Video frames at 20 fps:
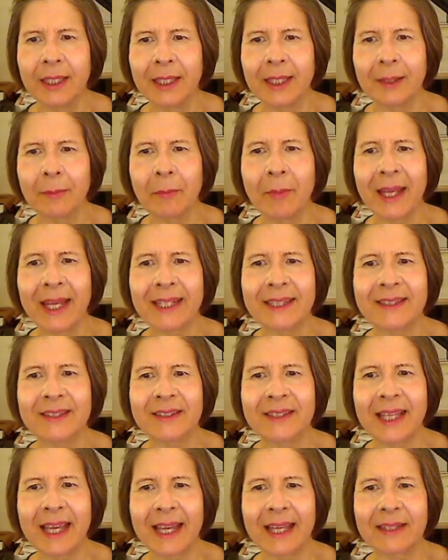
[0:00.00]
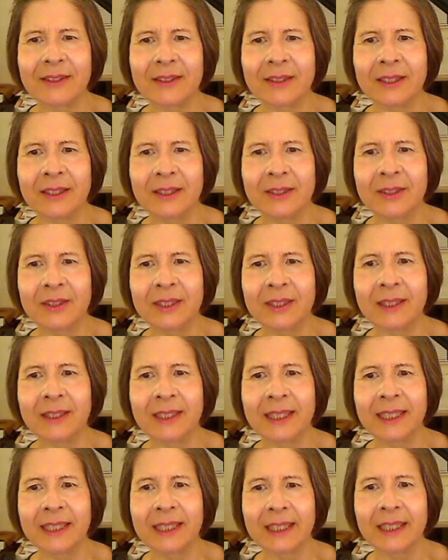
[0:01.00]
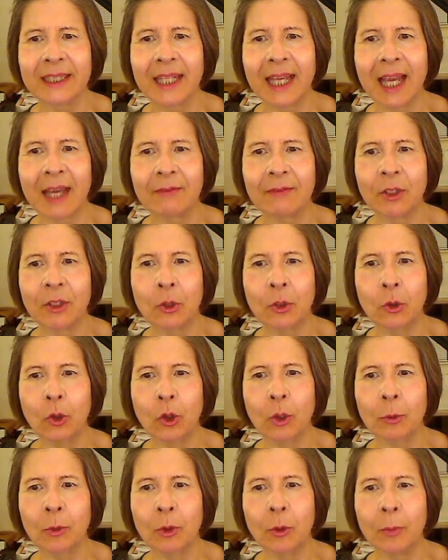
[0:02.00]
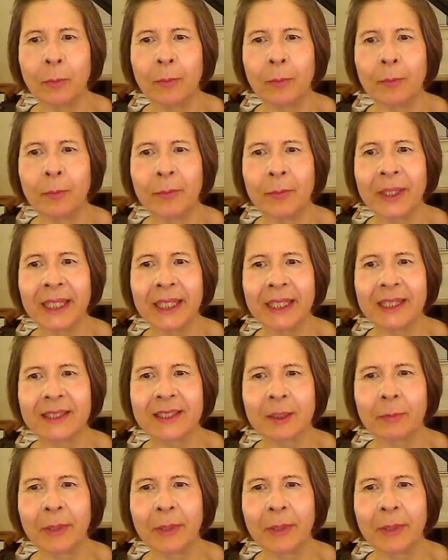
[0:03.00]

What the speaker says: It makes sense since he didn't have a normal penis,